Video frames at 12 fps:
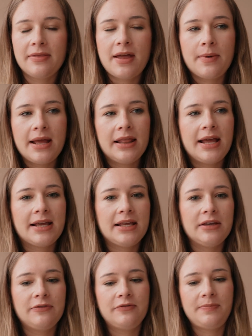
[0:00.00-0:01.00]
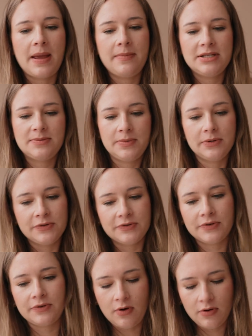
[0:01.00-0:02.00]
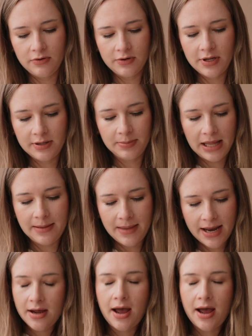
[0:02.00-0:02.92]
That way, like if baby spills on the playmat,